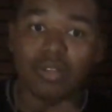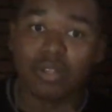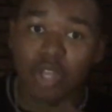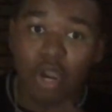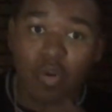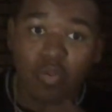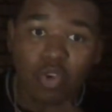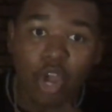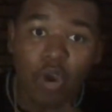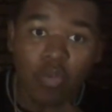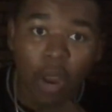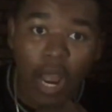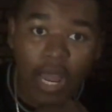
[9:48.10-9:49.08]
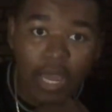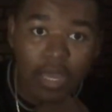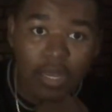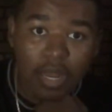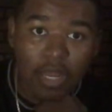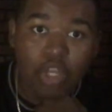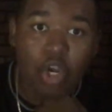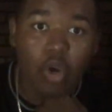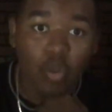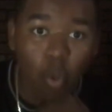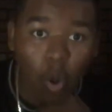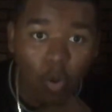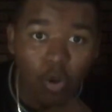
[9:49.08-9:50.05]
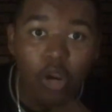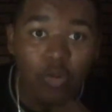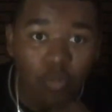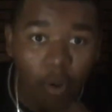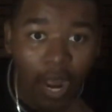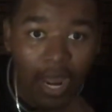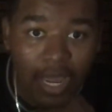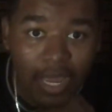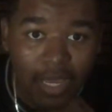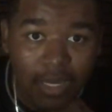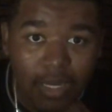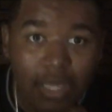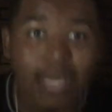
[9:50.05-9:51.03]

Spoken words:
You're Ryan? You're Ryan?"